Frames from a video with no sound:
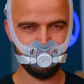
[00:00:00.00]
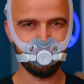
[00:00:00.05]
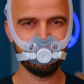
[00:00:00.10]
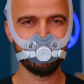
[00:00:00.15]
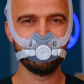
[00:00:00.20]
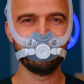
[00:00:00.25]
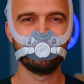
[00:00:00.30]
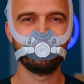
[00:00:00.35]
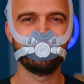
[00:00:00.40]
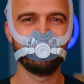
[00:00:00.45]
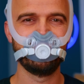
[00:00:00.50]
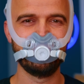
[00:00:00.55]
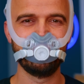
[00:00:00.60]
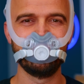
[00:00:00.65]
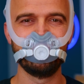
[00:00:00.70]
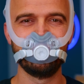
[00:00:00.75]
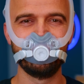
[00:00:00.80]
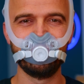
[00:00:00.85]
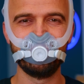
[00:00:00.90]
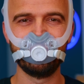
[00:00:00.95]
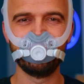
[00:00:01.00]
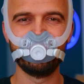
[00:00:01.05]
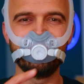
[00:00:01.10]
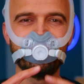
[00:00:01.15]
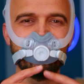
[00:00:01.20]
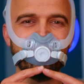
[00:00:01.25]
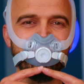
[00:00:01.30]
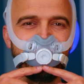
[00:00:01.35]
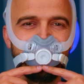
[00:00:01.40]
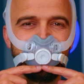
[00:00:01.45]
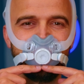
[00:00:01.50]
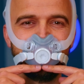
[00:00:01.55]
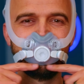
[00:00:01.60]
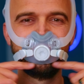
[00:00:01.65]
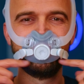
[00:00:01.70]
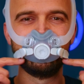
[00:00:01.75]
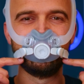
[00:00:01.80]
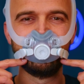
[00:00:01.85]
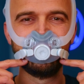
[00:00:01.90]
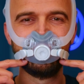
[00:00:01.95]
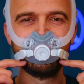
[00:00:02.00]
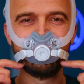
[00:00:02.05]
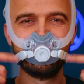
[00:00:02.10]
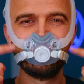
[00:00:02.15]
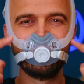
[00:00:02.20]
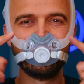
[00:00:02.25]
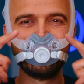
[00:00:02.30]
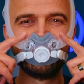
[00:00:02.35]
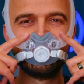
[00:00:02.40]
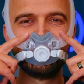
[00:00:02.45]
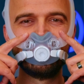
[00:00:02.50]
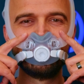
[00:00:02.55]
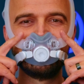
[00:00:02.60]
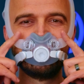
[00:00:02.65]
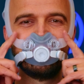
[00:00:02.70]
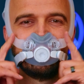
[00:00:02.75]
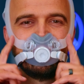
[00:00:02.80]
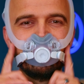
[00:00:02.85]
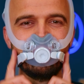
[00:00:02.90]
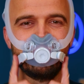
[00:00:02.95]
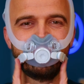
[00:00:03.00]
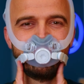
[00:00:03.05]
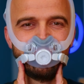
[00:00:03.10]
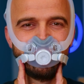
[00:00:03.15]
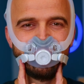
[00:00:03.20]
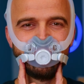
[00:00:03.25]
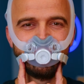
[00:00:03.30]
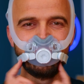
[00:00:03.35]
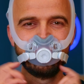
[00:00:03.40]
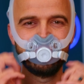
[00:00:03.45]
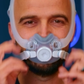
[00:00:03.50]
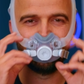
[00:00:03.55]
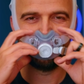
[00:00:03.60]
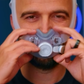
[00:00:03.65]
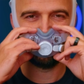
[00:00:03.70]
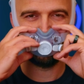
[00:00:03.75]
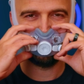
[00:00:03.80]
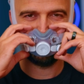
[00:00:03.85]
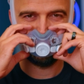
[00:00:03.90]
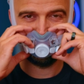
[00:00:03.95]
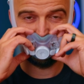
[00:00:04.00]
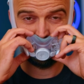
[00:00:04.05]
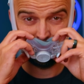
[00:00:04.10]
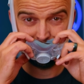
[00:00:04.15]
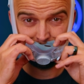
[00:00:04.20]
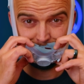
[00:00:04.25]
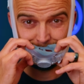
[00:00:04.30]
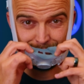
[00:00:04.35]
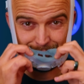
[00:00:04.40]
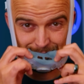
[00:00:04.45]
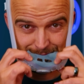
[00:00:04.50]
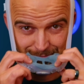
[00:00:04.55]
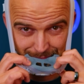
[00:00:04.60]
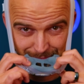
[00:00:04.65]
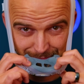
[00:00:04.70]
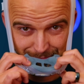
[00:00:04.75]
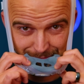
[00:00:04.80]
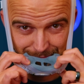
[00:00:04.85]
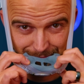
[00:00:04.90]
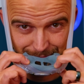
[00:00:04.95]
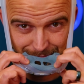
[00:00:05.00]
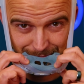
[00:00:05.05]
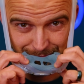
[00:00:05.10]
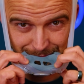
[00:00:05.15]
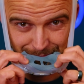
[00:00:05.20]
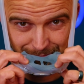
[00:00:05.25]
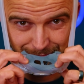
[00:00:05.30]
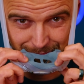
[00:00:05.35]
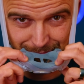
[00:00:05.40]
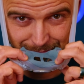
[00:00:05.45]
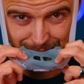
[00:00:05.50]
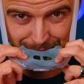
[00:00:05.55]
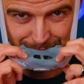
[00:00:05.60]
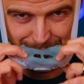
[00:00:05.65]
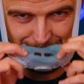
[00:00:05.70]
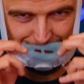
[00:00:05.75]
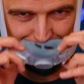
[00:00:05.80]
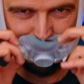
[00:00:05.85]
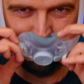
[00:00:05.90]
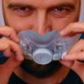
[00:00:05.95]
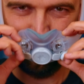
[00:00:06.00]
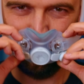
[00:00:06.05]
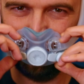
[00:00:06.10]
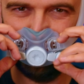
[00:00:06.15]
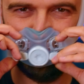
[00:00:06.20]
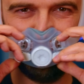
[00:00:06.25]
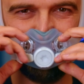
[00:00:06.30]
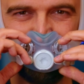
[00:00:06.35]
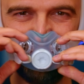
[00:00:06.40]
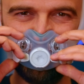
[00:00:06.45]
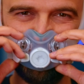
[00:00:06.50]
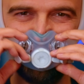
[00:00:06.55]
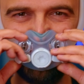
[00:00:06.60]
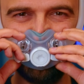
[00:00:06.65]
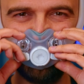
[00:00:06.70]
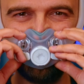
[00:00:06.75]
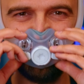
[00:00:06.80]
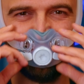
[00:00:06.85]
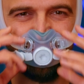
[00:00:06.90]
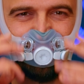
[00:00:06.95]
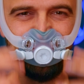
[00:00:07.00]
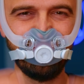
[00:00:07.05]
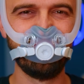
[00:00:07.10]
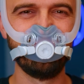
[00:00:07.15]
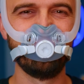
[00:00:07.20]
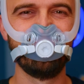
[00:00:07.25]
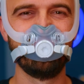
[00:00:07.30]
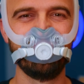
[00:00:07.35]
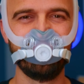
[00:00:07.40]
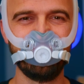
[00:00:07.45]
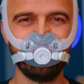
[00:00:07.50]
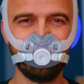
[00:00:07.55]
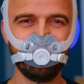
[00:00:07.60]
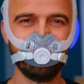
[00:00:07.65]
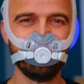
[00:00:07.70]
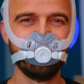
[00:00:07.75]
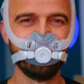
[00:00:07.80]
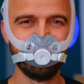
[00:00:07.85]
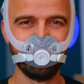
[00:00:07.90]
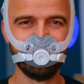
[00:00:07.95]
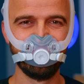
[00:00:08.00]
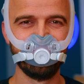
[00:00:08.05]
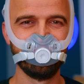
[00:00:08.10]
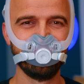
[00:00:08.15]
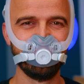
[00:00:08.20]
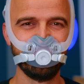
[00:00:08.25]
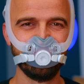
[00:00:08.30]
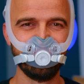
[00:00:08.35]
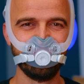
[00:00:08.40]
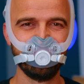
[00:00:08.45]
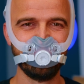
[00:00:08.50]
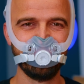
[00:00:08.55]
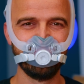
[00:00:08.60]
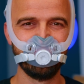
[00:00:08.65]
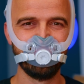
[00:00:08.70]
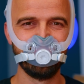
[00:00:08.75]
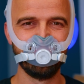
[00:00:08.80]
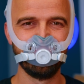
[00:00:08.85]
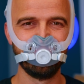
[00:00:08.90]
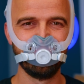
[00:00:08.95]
that seals against your skin along your chin and cheeks, and nasal breathing is enabled through slits in the cushion that sit just under your nostrils to allow airflow.